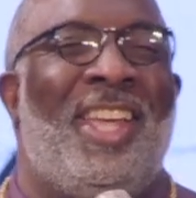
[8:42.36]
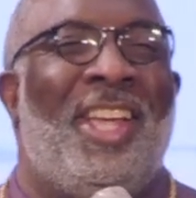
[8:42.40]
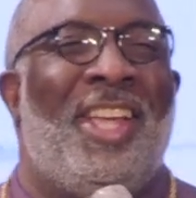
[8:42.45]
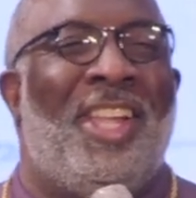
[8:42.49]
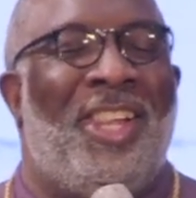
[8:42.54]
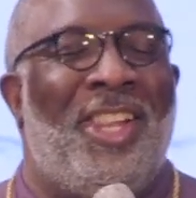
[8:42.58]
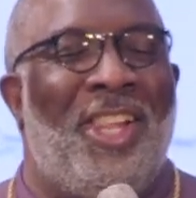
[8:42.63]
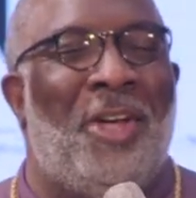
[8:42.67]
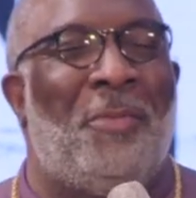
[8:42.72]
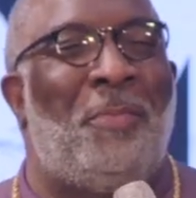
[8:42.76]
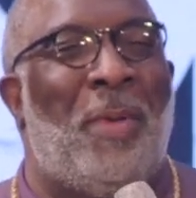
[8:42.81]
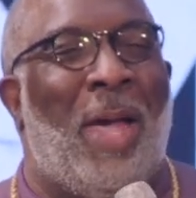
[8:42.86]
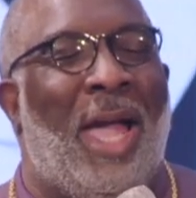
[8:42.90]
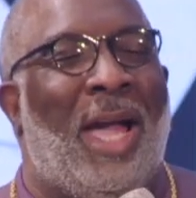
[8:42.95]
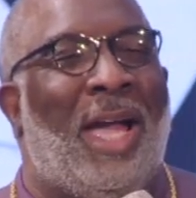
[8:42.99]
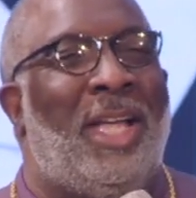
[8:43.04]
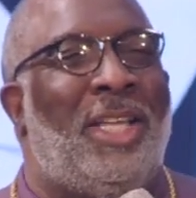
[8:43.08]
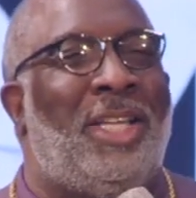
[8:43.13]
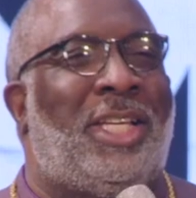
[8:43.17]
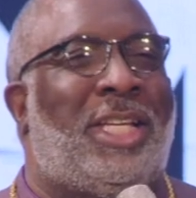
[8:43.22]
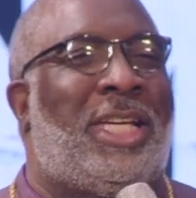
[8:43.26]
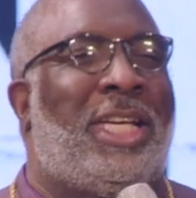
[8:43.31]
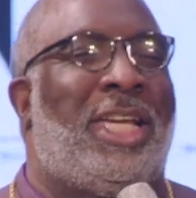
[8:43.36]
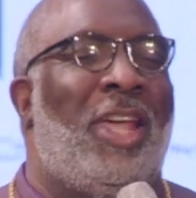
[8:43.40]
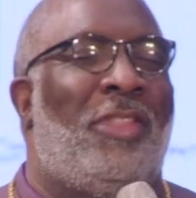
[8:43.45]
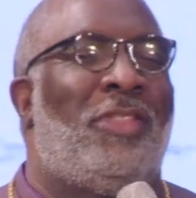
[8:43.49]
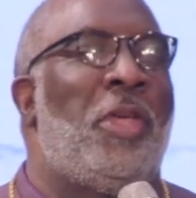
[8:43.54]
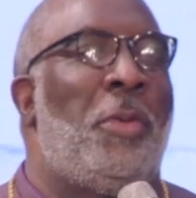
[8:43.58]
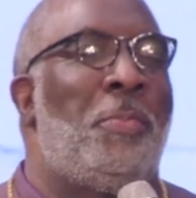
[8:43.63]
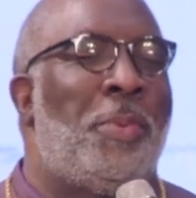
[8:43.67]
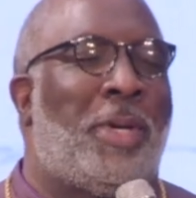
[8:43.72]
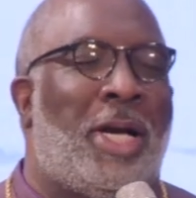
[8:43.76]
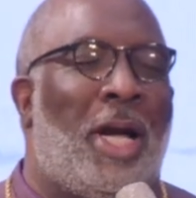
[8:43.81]
Look back and give
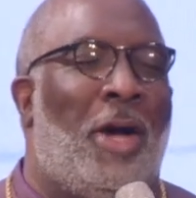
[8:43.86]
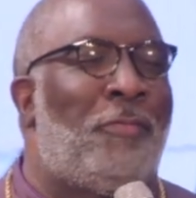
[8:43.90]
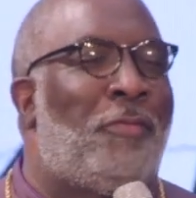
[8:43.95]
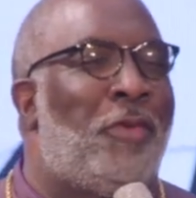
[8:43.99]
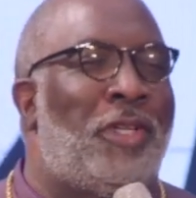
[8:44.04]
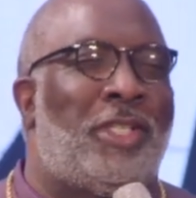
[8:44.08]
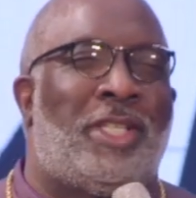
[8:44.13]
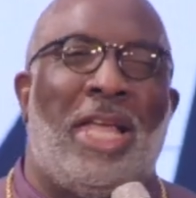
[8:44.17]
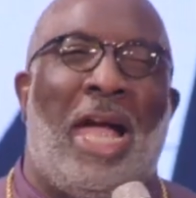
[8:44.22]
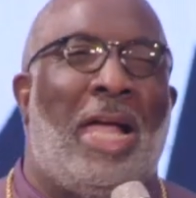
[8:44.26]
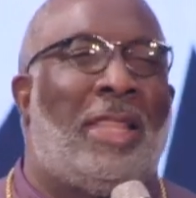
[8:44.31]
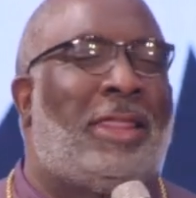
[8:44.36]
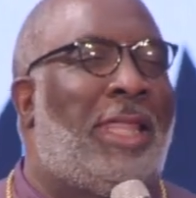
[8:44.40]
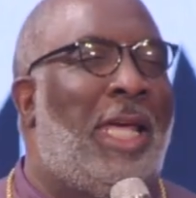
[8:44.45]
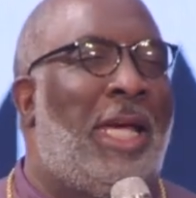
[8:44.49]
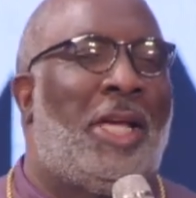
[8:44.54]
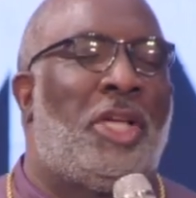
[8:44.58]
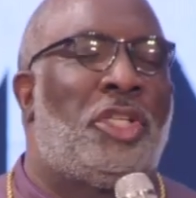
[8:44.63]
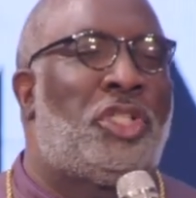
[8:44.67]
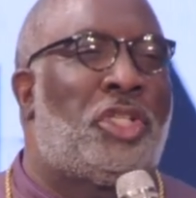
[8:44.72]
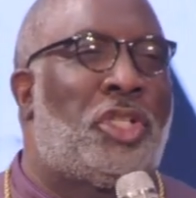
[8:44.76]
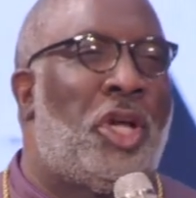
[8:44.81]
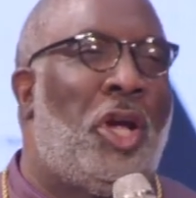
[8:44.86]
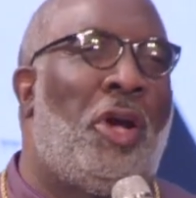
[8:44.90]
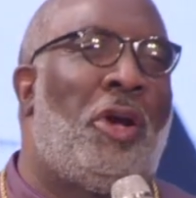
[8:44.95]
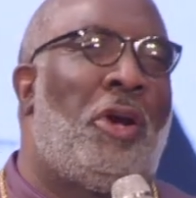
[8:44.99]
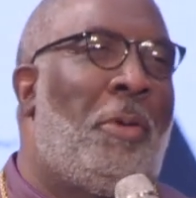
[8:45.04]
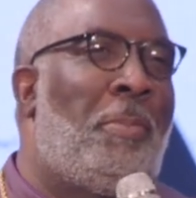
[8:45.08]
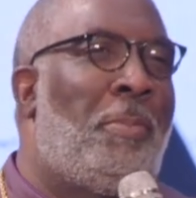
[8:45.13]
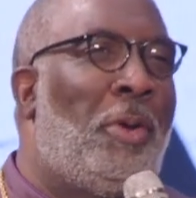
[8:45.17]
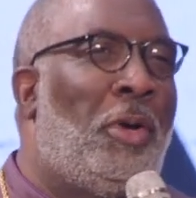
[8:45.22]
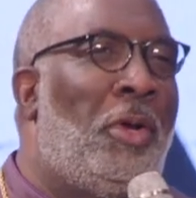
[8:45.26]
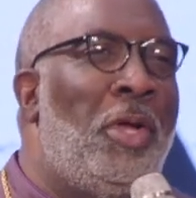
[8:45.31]
them comfort. Say, I think it's
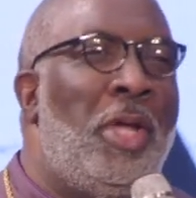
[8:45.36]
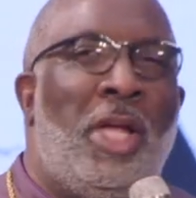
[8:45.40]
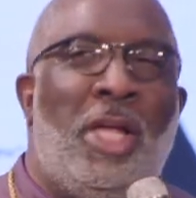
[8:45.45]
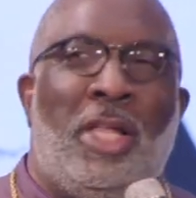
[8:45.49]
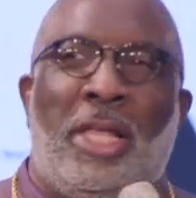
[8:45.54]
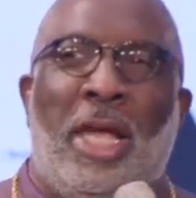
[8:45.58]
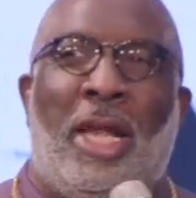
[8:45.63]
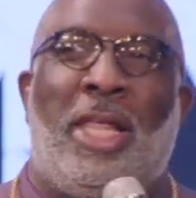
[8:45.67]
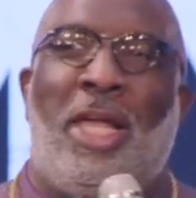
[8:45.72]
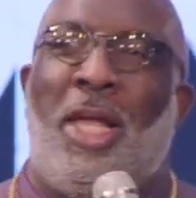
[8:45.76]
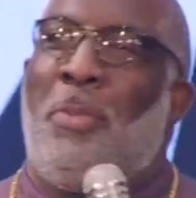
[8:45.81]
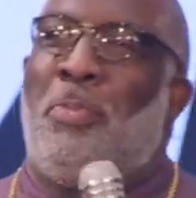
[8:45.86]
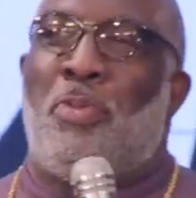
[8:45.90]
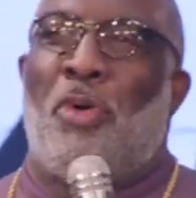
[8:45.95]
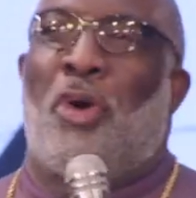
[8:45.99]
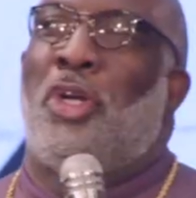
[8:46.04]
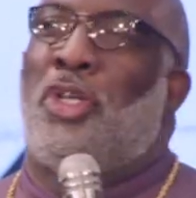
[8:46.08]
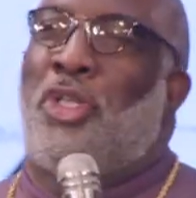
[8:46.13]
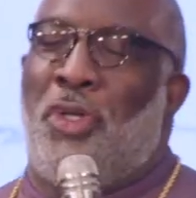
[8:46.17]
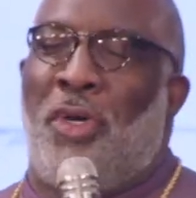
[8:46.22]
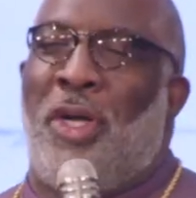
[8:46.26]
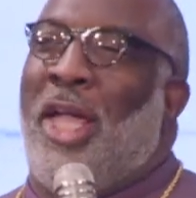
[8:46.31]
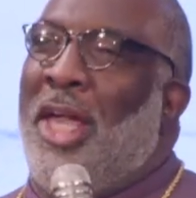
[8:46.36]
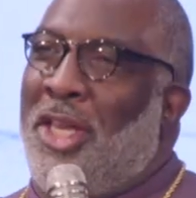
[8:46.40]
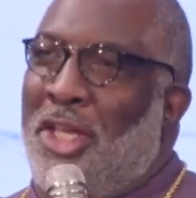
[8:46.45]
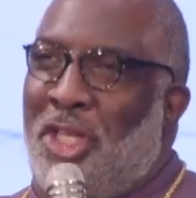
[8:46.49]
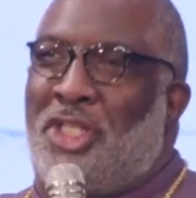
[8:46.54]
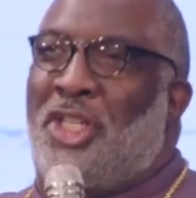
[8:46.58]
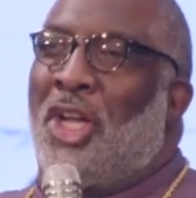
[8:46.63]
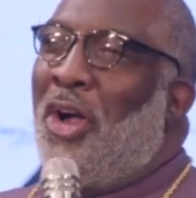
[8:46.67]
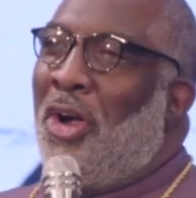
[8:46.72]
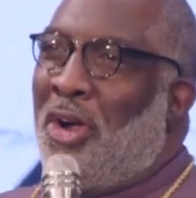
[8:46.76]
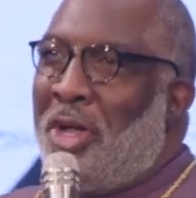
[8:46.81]
terrible that he brought you here to
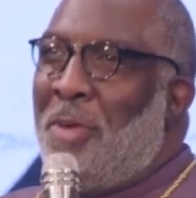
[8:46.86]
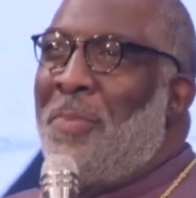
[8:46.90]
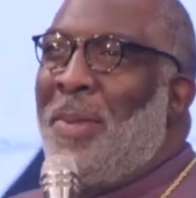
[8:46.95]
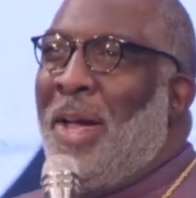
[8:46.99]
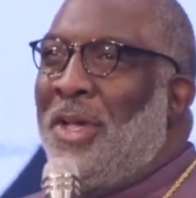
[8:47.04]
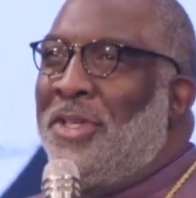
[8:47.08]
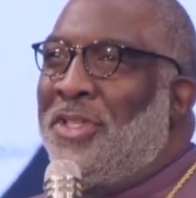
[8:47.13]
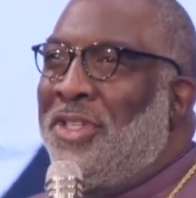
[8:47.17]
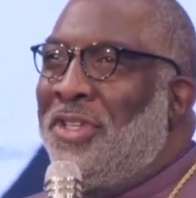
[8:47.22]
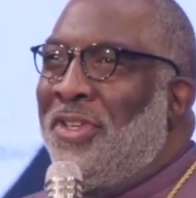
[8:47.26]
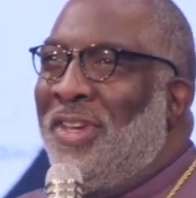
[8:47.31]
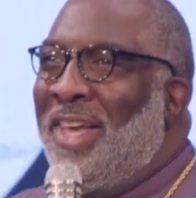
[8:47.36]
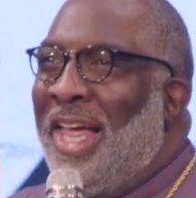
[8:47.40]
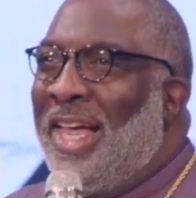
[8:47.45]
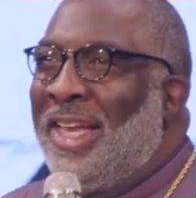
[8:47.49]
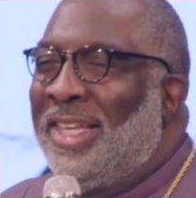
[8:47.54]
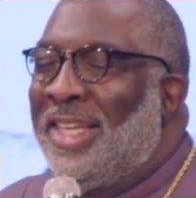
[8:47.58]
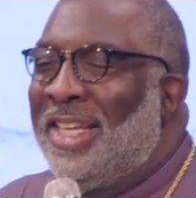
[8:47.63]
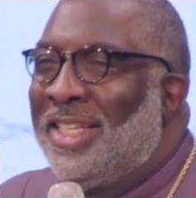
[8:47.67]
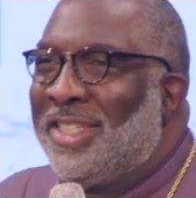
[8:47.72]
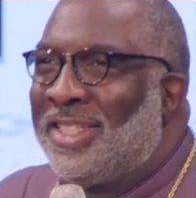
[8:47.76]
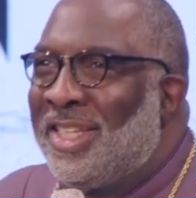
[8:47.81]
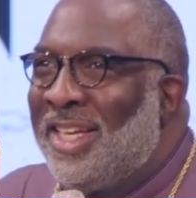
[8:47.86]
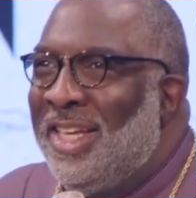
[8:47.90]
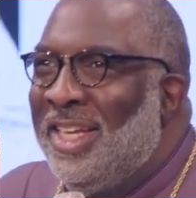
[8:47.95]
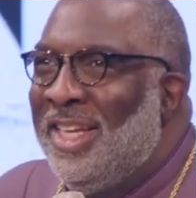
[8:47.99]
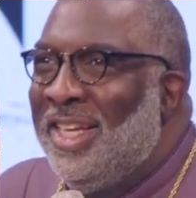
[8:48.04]
talk about you like this.